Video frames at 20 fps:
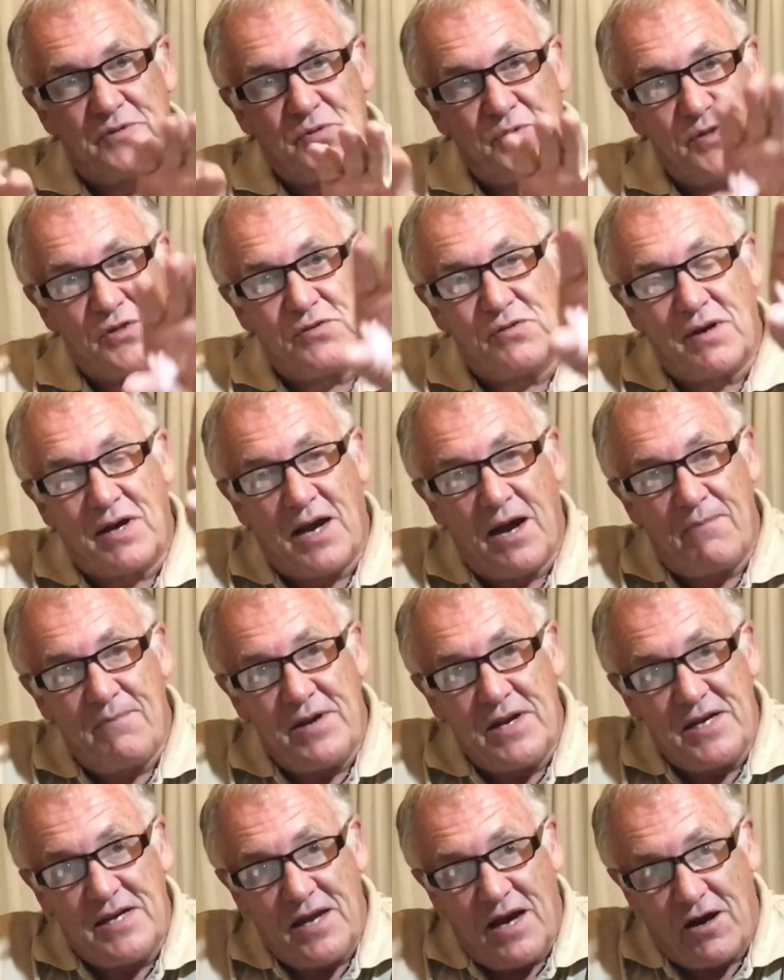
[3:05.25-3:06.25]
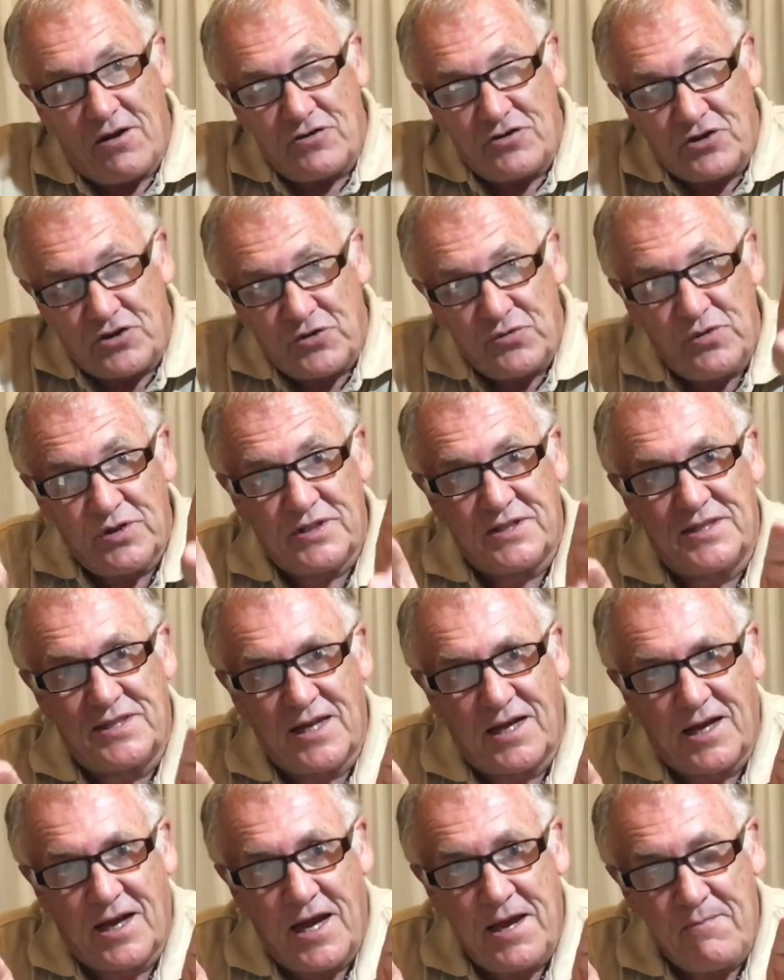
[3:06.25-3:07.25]
which were coming down towards the
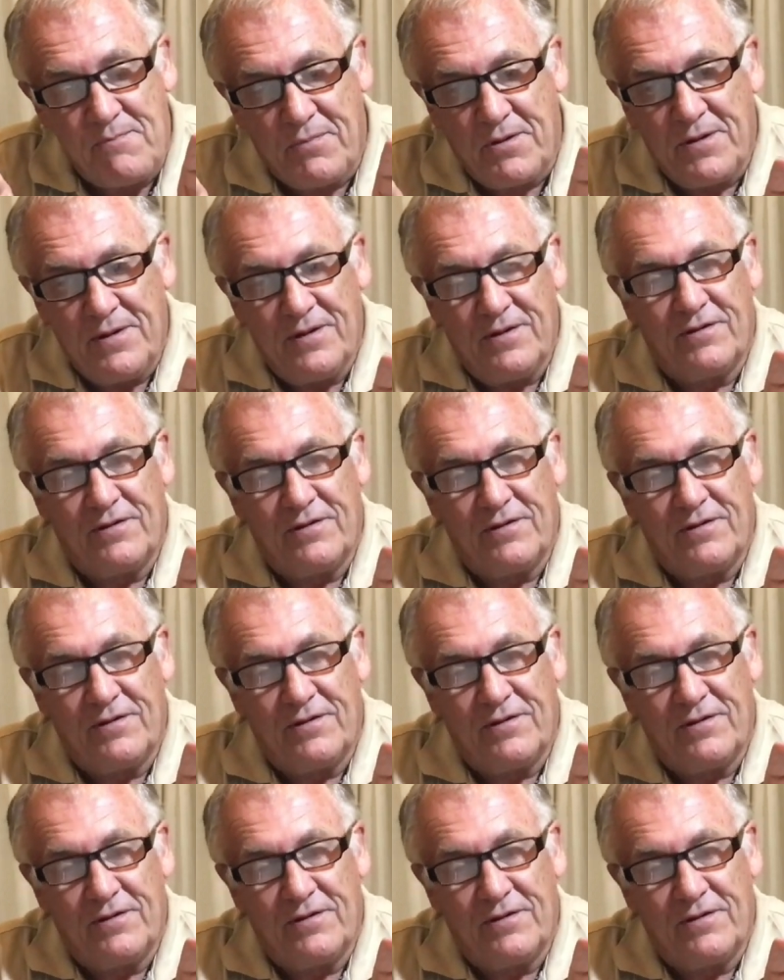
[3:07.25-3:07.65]
Cape,